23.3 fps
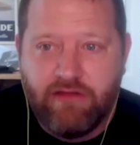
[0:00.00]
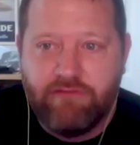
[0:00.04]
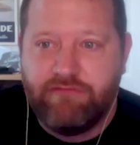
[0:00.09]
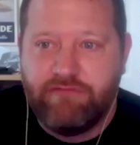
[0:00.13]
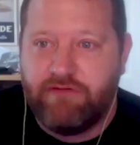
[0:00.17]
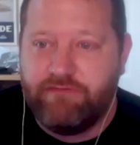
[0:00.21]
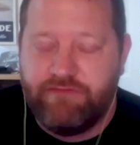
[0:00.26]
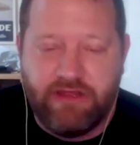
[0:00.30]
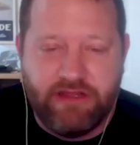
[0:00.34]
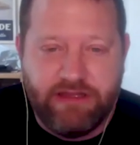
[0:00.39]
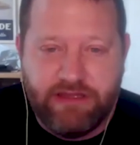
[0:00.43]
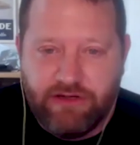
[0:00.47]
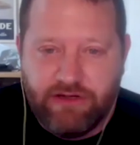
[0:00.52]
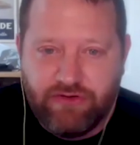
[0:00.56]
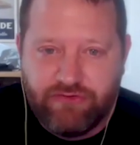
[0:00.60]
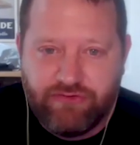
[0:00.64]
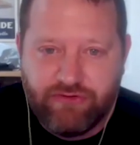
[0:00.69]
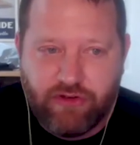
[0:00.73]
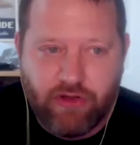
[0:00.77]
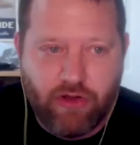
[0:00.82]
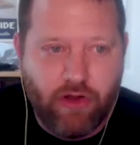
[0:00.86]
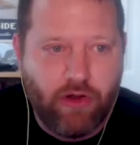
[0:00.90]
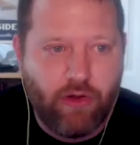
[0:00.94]
15 years
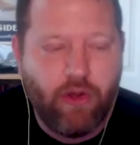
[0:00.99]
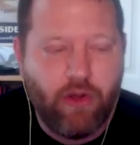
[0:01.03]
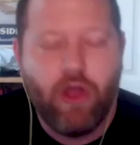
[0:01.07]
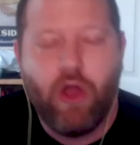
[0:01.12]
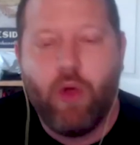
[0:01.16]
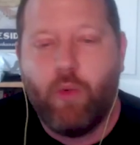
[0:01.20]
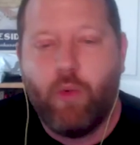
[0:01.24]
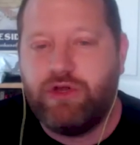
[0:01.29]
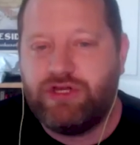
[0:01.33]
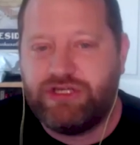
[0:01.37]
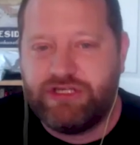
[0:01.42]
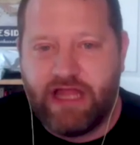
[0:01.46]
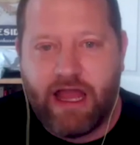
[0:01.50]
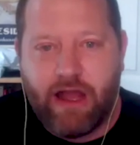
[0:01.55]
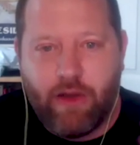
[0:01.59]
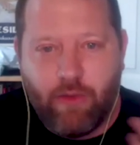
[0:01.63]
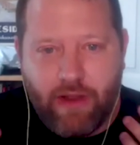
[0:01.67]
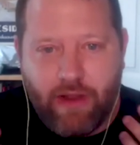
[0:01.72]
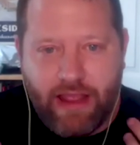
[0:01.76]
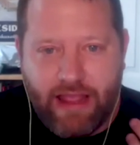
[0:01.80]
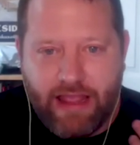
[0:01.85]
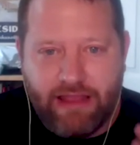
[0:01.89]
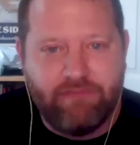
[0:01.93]
ago, which
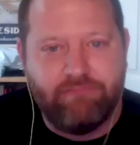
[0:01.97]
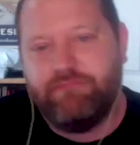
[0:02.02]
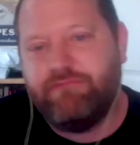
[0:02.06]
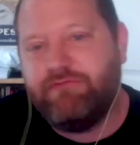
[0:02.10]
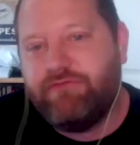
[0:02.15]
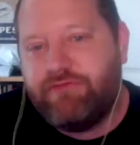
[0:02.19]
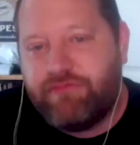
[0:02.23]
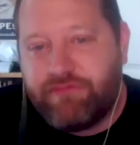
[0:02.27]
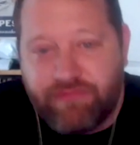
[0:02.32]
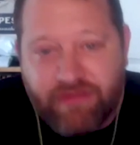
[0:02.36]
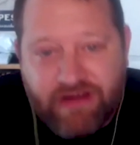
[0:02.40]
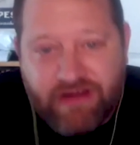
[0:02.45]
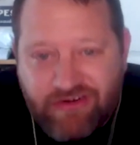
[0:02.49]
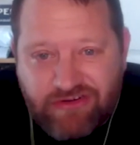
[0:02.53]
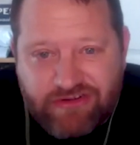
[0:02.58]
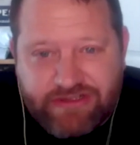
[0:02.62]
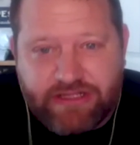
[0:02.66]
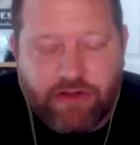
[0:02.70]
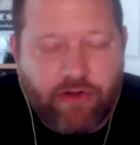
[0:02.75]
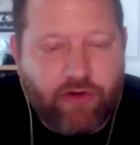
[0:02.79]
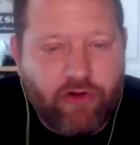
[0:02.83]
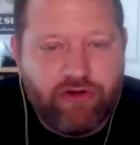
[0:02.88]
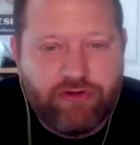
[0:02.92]
now a
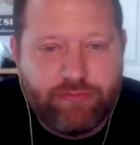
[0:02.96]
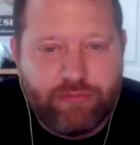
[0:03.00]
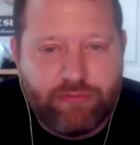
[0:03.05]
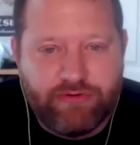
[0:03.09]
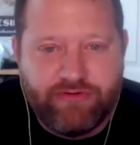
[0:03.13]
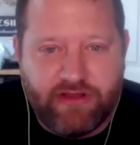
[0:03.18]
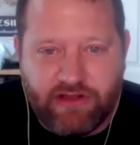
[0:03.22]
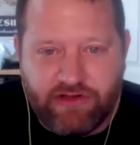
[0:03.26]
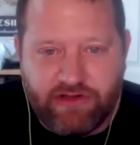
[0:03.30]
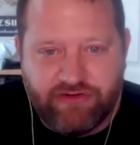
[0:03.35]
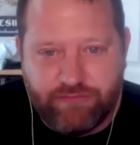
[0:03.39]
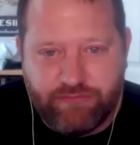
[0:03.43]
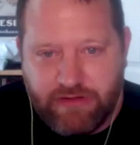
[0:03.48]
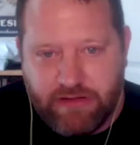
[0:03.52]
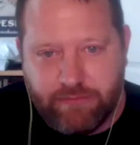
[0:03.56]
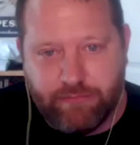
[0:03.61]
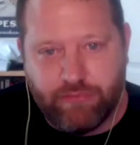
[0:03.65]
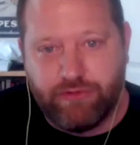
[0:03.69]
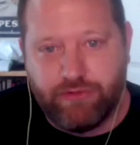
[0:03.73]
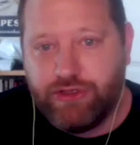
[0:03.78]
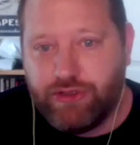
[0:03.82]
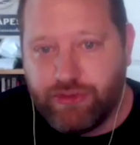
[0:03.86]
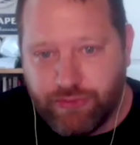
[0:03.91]
fairly large percentage of
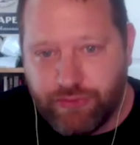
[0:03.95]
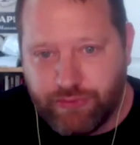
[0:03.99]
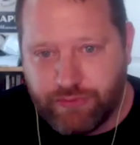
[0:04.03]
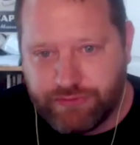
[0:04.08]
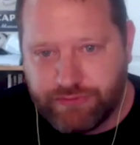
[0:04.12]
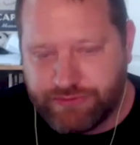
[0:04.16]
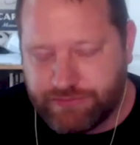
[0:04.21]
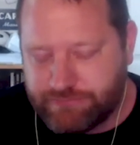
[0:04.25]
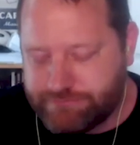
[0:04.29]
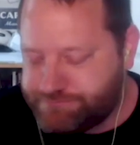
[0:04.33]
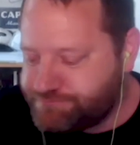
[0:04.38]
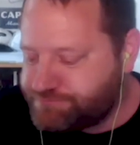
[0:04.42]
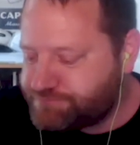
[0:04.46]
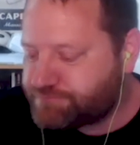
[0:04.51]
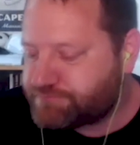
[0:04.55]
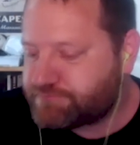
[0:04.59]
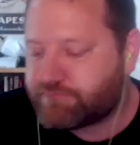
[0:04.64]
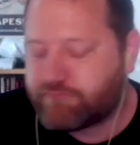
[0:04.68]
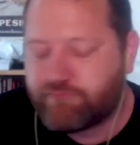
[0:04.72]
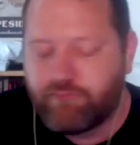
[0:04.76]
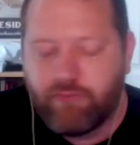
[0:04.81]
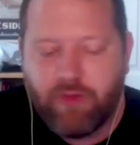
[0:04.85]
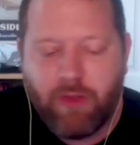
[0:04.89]
people use.
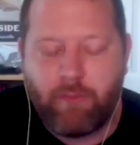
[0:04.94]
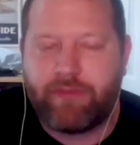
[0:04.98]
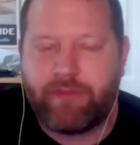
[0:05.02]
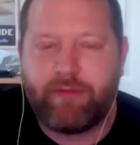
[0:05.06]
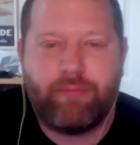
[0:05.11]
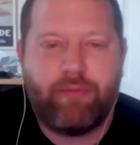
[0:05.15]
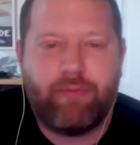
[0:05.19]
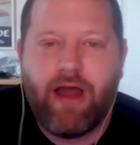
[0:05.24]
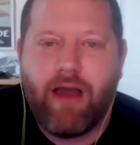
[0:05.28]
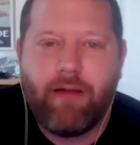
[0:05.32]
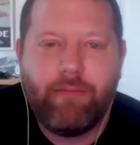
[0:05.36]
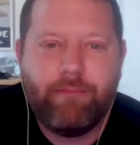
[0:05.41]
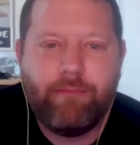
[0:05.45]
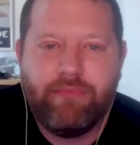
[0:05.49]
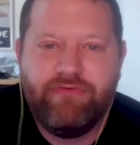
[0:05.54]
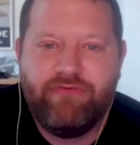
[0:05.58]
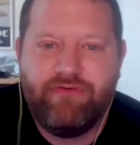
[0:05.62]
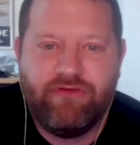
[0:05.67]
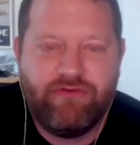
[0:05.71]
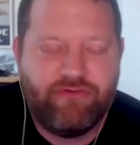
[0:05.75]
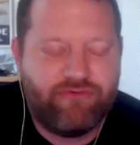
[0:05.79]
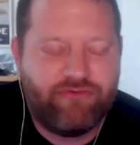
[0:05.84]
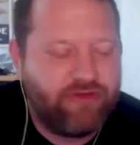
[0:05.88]
Hmm. The problem
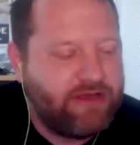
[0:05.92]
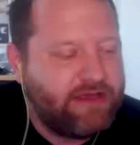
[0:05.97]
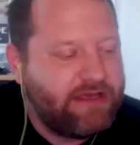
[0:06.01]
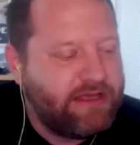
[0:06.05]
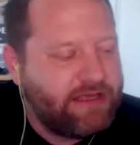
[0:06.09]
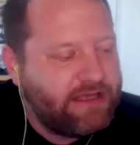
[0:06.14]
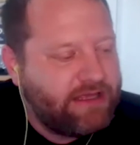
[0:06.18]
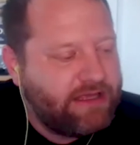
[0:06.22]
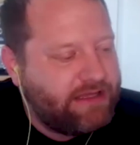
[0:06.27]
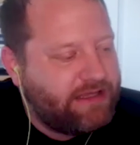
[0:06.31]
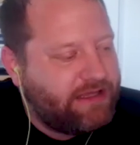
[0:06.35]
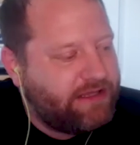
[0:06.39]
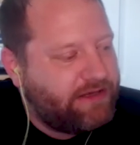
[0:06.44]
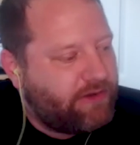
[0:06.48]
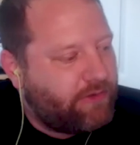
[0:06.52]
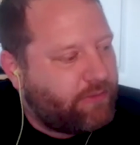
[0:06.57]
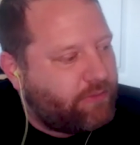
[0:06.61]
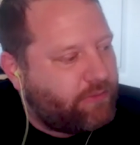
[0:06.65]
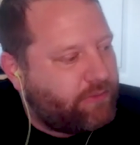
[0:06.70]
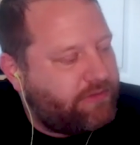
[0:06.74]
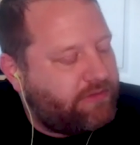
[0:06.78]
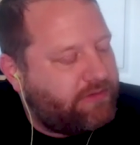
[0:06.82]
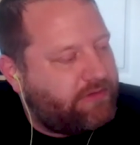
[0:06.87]
is, is you
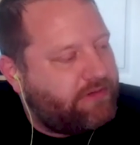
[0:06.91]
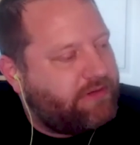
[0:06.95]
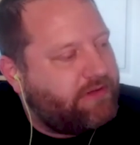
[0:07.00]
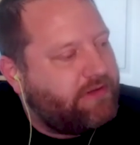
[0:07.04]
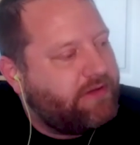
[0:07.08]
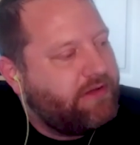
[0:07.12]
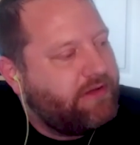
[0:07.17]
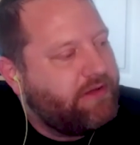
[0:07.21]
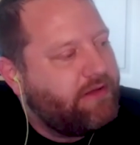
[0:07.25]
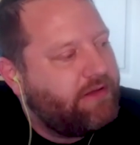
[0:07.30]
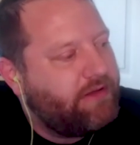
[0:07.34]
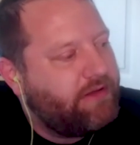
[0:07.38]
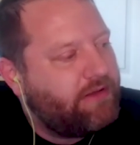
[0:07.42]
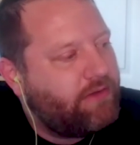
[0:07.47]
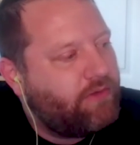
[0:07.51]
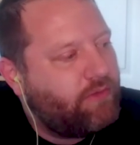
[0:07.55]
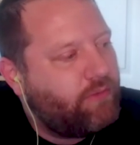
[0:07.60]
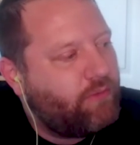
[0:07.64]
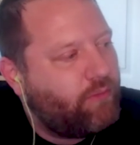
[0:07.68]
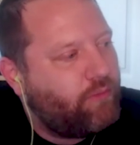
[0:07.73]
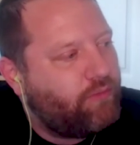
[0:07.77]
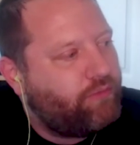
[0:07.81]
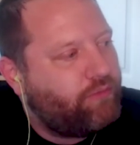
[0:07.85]
know,
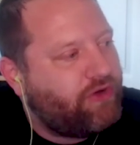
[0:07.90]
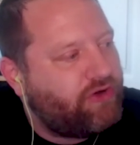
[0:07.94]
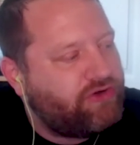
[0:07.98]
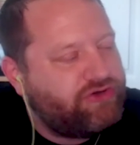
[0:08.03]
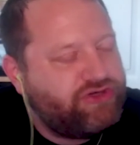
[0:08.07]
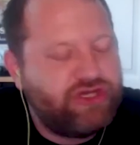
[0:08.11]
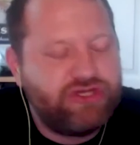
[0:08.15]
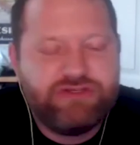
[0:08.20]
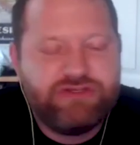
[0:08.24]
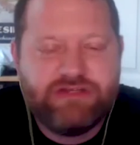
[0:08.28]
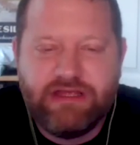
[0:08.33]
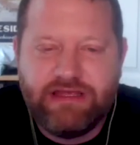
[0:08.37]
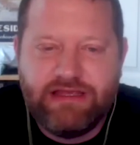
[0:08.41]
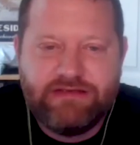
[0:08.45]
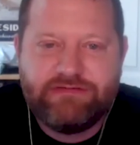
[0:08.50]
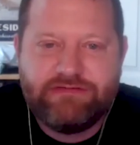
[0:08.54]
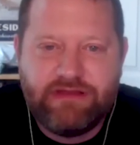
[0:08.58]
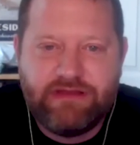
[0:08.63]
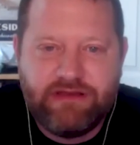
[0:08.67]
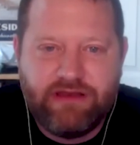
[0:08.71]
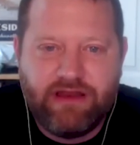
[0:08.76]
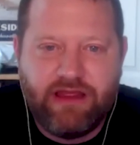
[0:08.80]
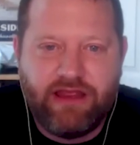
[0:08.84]
there just
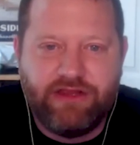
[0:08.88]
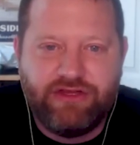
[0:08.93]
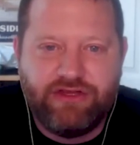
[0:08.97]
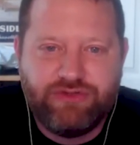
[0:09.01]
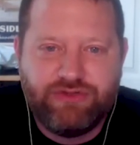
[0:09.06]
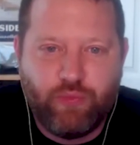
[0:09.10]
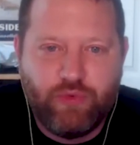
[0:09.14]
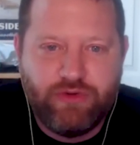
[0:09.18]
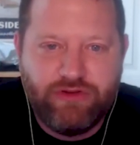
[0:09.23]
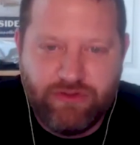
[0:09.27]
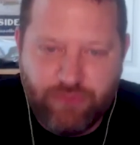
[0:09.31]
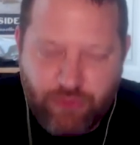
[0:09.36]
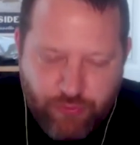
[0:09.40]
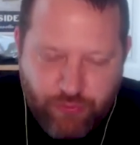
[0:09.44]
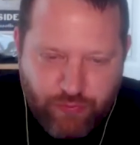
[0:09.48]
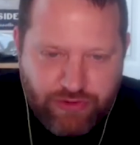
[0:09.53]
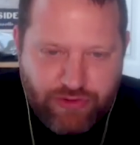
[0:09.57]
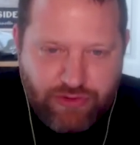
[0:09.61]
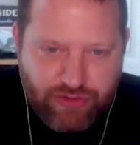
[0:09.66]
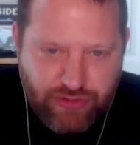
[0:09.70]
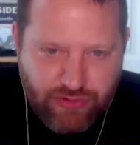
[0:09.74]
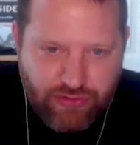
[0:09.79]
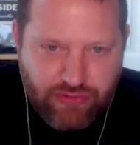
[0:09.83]
isn't a when you when
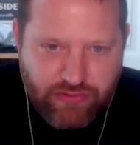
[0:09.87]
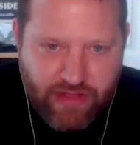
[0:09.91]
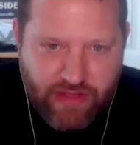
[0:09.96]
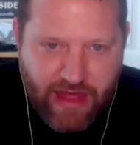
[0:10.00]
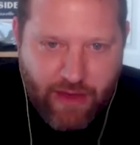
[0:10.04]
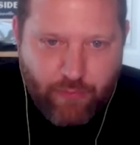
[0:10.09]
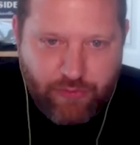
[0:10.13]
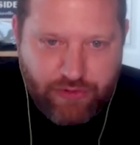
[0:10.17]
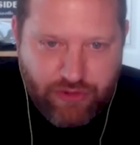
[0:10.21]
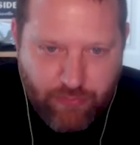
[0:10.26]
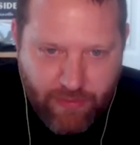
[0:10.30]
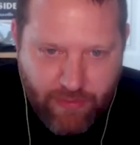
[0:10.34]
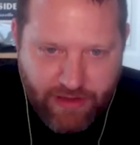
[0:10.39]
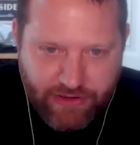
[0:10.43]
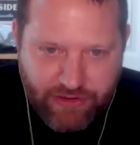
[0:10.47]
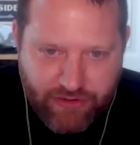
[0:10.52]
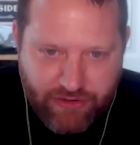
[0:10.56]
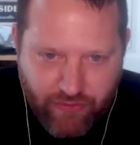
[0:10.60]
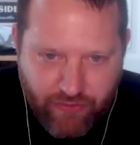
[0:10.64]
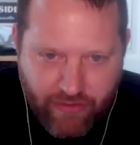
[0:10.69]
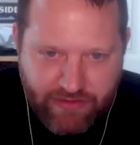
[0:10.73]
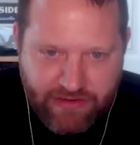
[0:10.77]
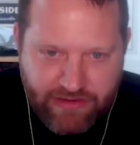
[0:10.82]
you do that when you make
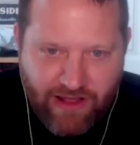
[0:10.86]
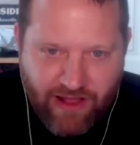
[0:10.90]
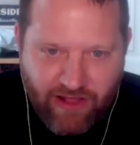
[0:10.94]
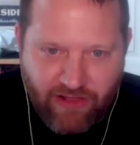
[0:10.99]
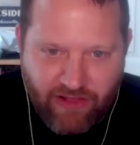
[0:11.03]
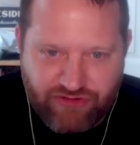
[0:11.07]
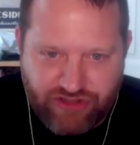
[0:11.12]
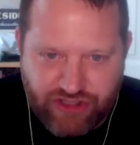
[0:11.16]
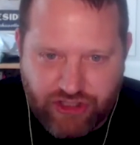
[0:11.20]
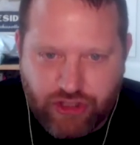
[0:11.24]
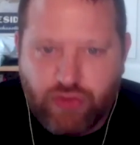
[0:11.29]
your ideology